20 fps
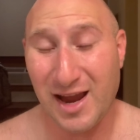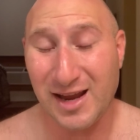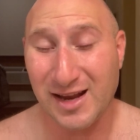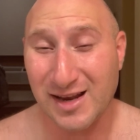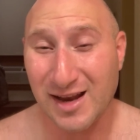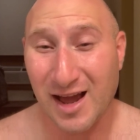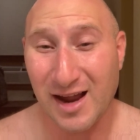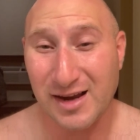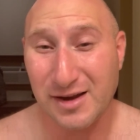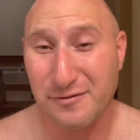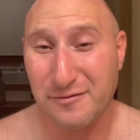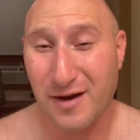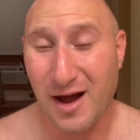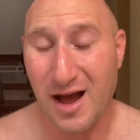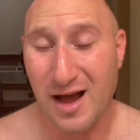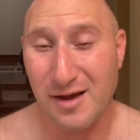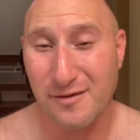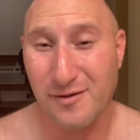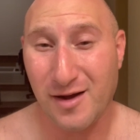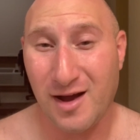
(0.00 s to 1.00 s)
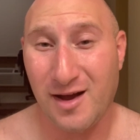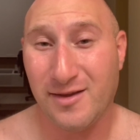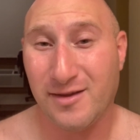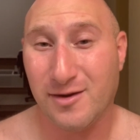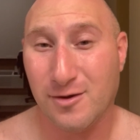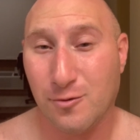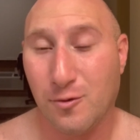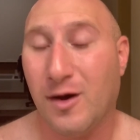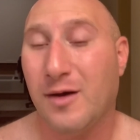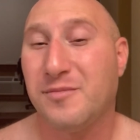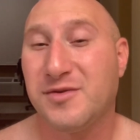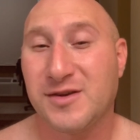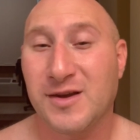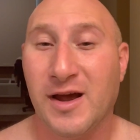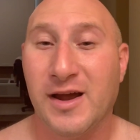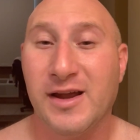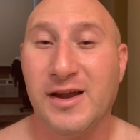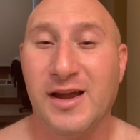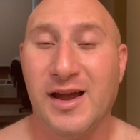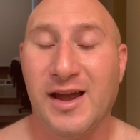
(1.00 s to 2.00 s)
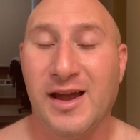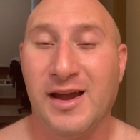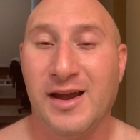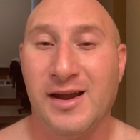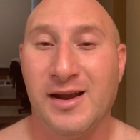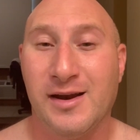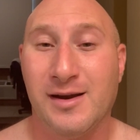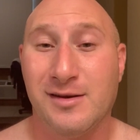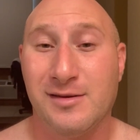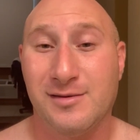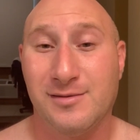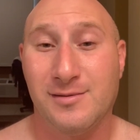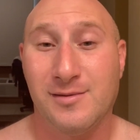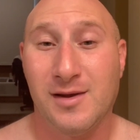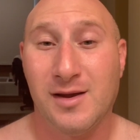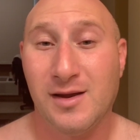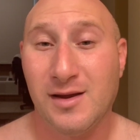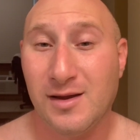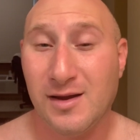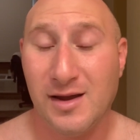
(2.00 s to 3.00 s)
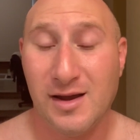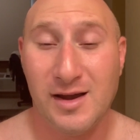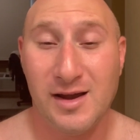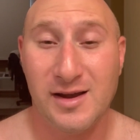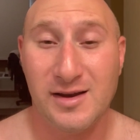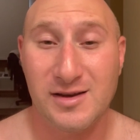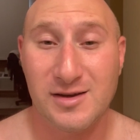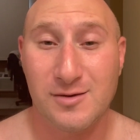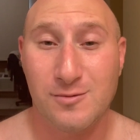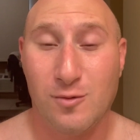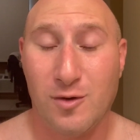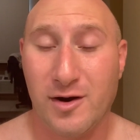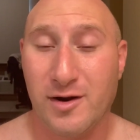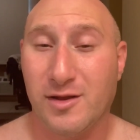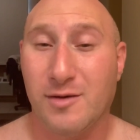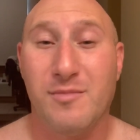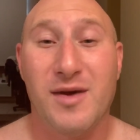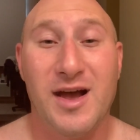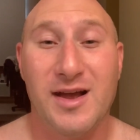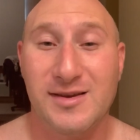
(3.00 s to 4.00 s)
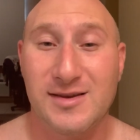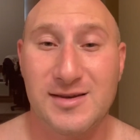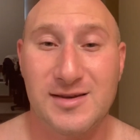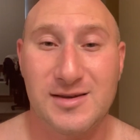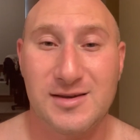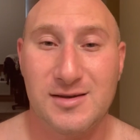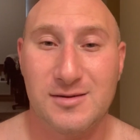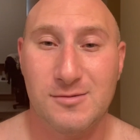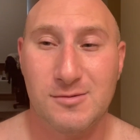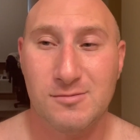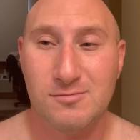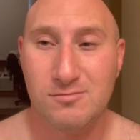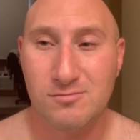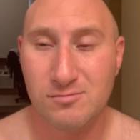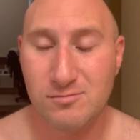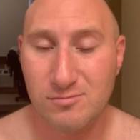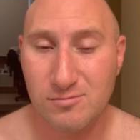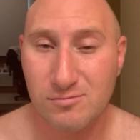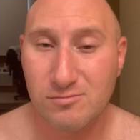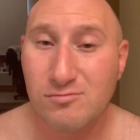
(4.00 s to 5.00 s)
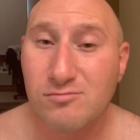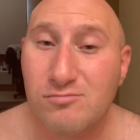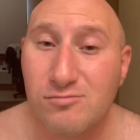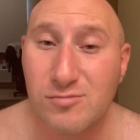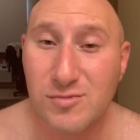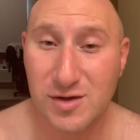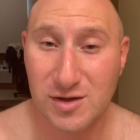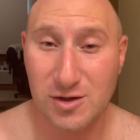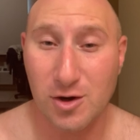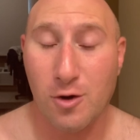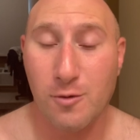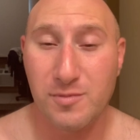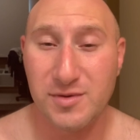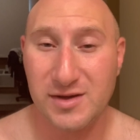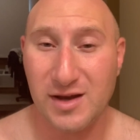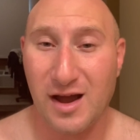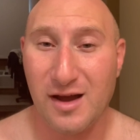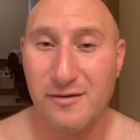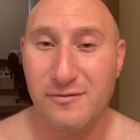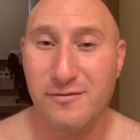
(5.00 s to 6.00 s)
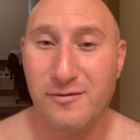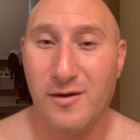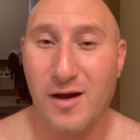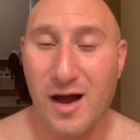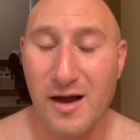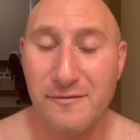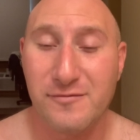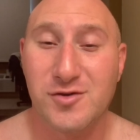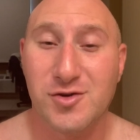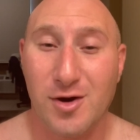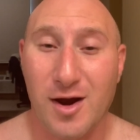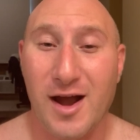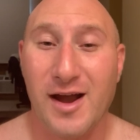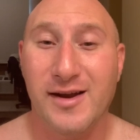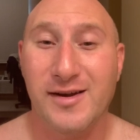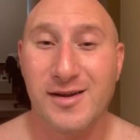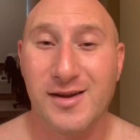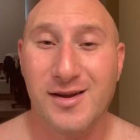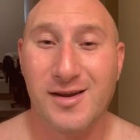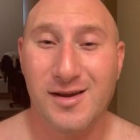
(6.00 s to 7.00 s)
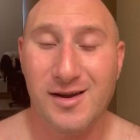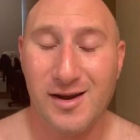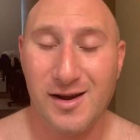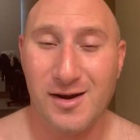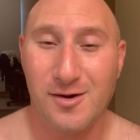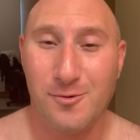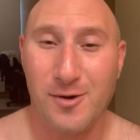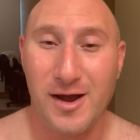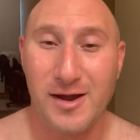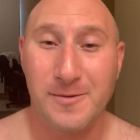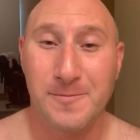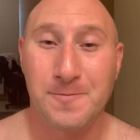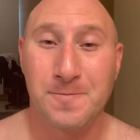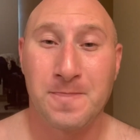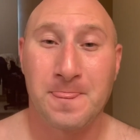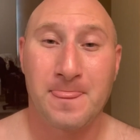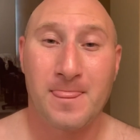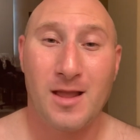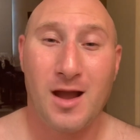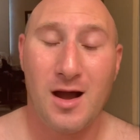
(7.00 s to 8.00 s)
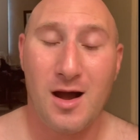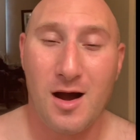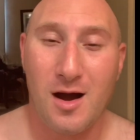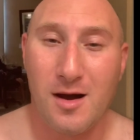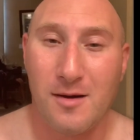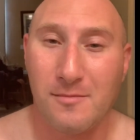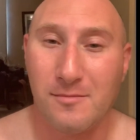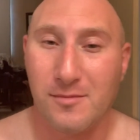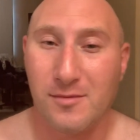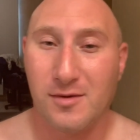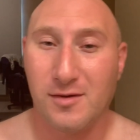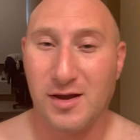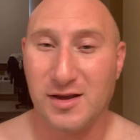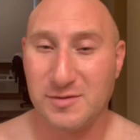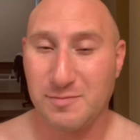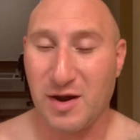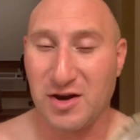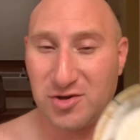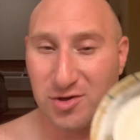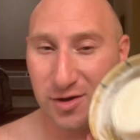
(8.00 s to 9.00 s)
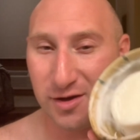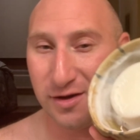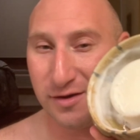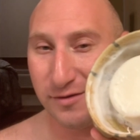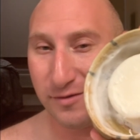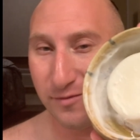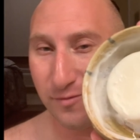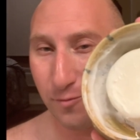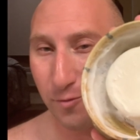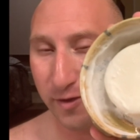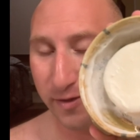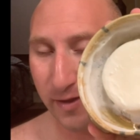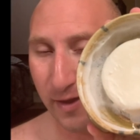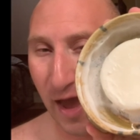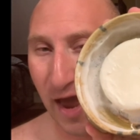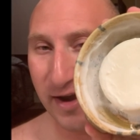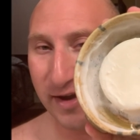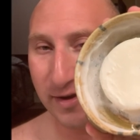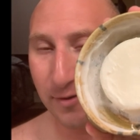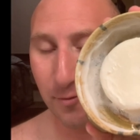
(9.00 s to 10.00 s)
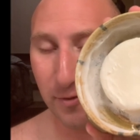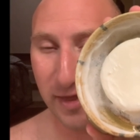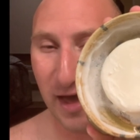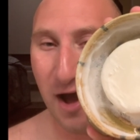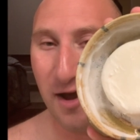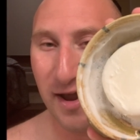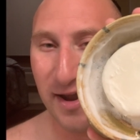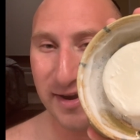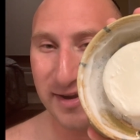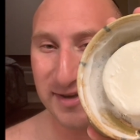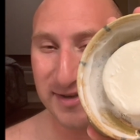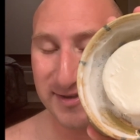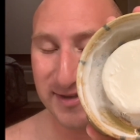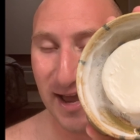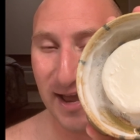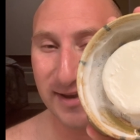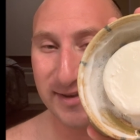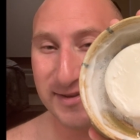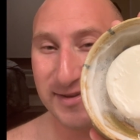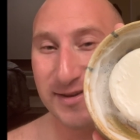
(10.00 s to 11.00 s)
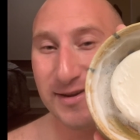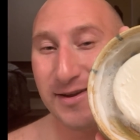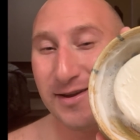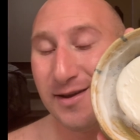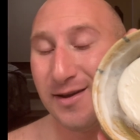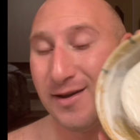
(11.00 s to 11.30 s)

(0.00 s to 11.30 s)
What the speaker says: $8.95 on their website, and it's one of the best soaps I've tried in a way, especially without any scent.